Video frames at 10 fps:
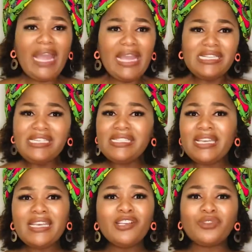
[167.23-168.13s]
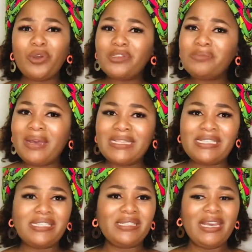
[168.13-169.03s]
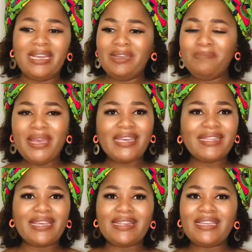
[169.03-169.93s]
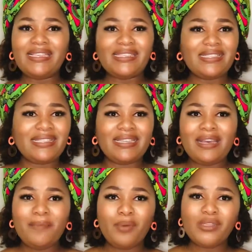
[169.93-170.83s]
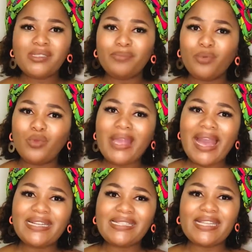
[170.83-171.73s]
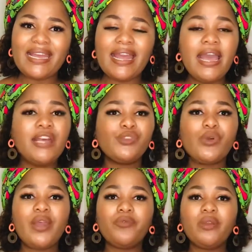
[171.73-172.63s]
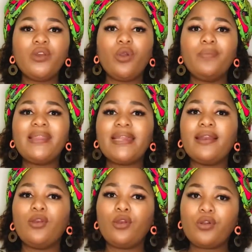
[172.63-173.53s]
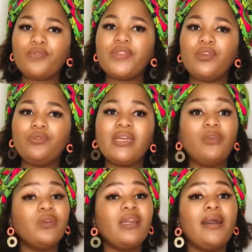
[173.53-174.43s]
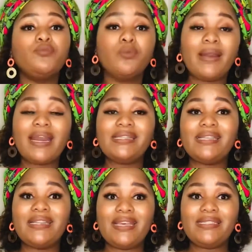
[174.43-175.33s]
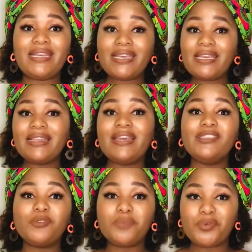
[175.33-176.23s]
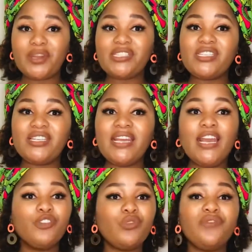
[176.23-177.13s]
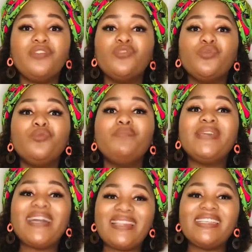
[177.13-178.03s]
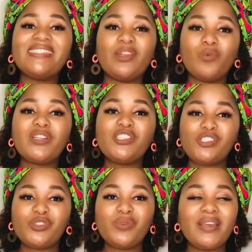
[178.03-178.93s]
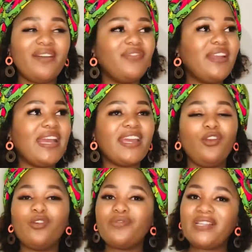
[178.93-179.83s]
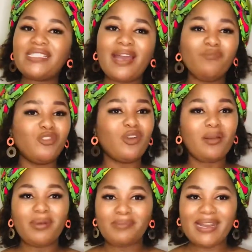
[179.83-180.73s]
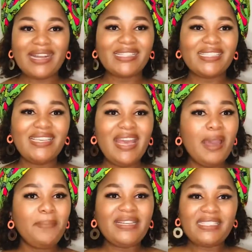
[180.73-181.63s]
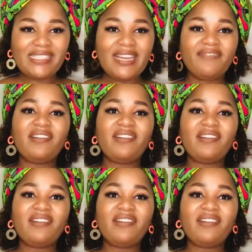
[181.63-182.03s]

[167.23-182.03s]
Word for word: She's kicking doors, man. She's making the things possible yeah I understand so i really hope that a lot of the youth are looking up to makhadzi and they're taking the inspiration to even do bigger things than what she's doing i feel like a lot of the time we talk about makhadzi but it's never